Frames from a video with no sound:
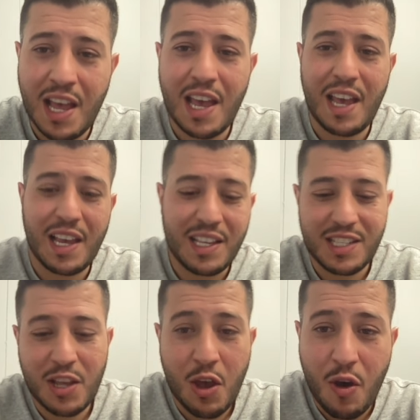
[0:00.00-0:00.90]

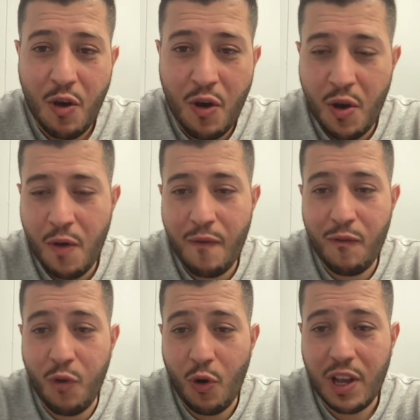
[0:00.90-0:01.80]
is
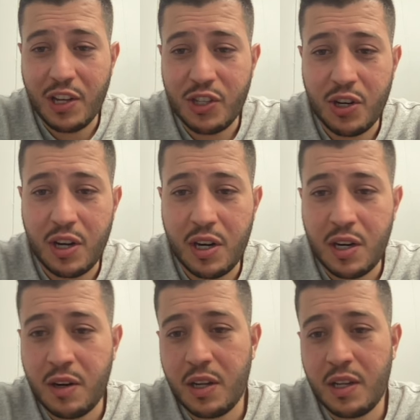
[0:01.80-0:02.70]
Voyager.
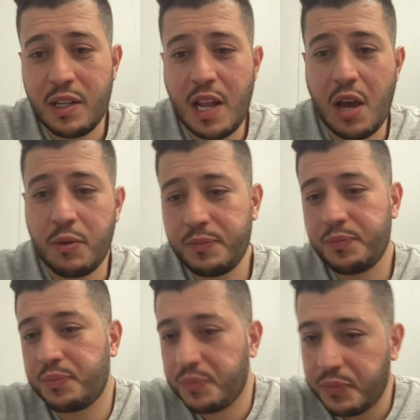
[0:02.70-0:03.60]
Now,
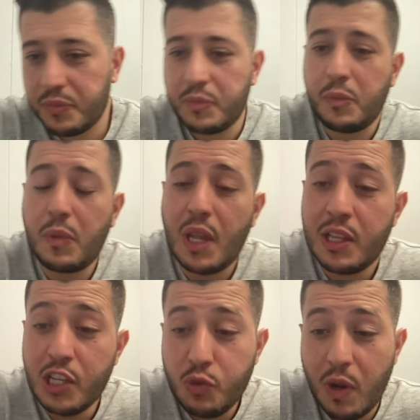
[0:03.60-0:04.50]

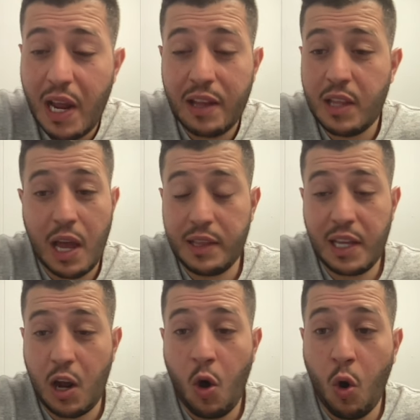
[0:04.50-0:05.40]
this one I I did
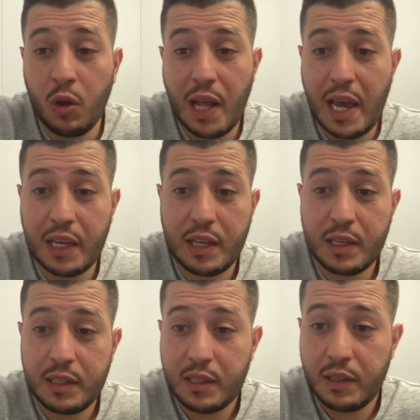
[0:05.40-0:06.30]
a whole like
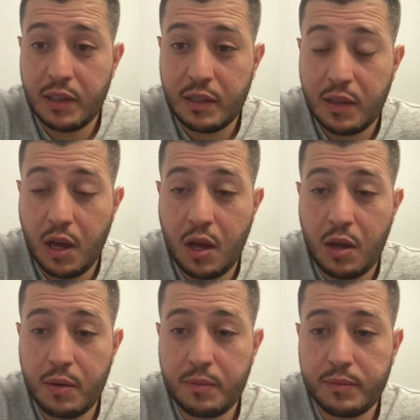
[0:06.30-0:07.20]

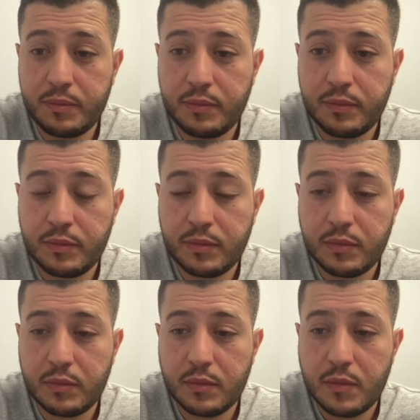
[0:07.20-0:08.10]
um
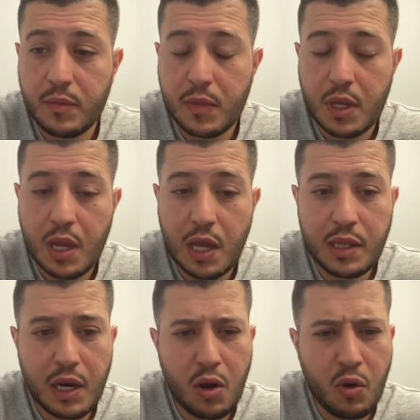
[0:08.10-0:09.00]
I
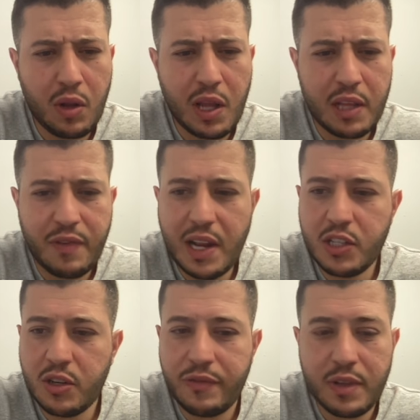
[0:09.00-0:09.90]
did a whole advantage
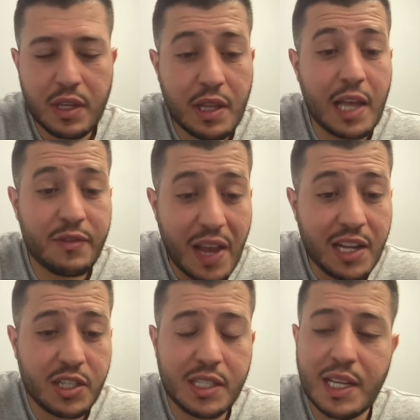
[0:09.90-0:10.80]
of
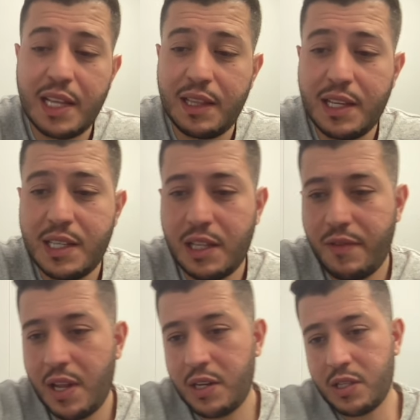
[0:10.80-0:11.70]
advantages and
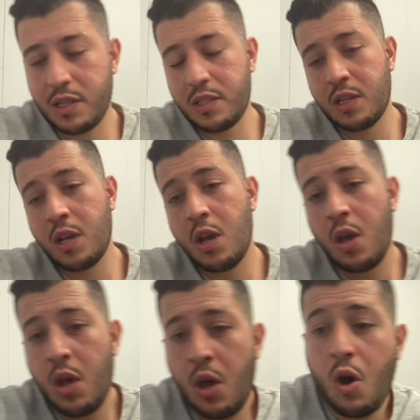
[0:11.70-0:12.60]
disadvantages
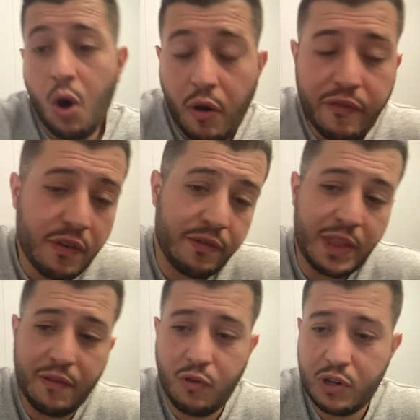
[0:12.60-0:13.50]
of
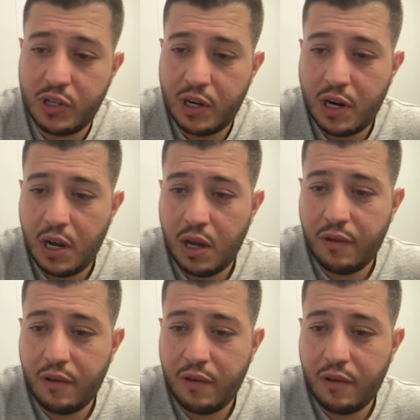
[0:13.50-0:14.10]
the Voyager uh,